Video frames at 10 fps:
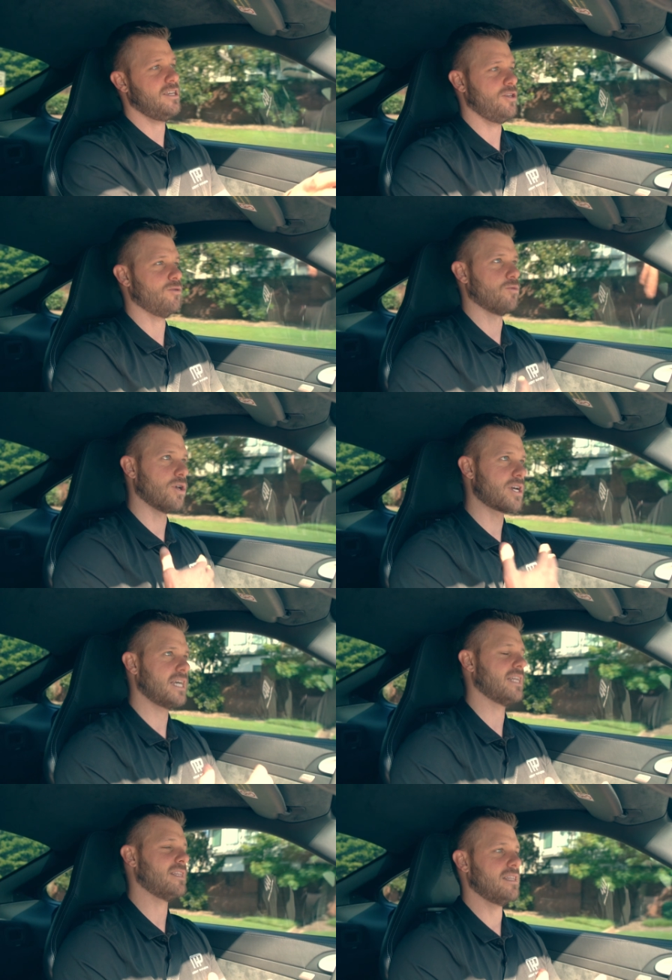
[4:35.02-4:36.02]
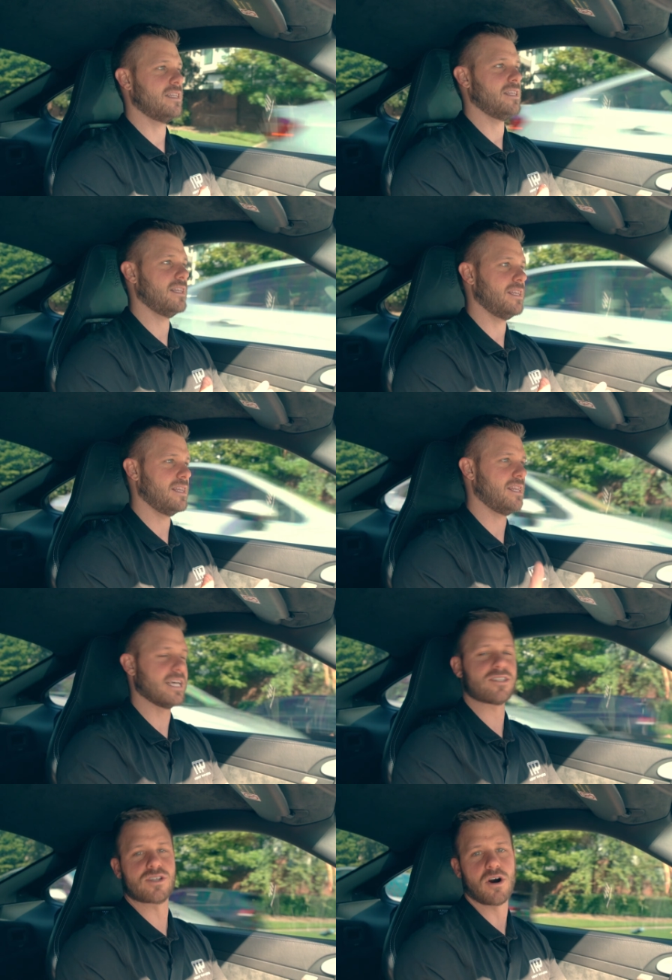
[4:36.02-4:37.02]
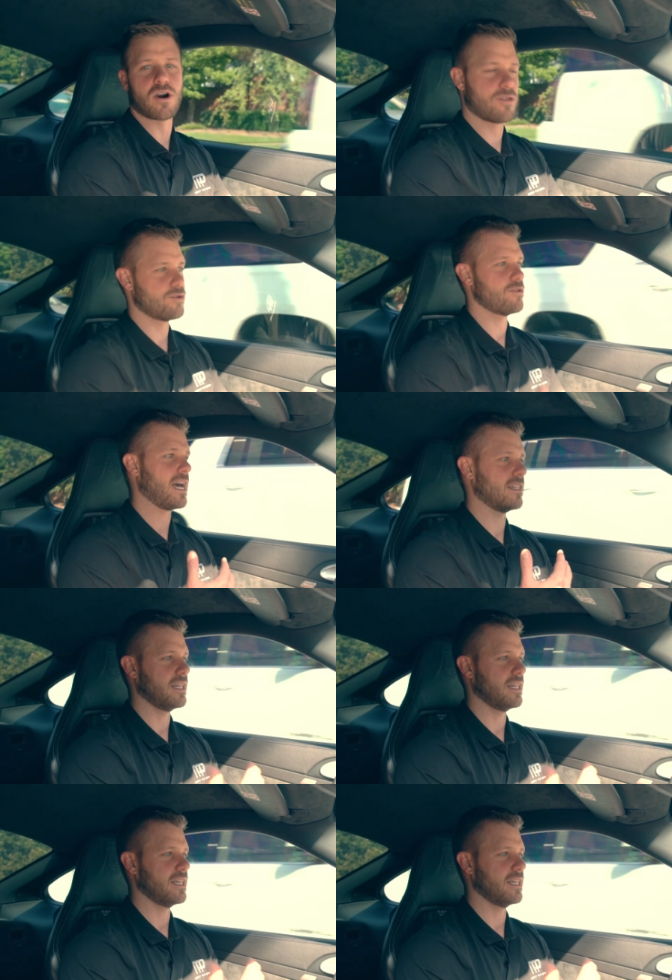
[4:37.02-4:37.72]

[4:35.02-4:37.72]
you look at this car through that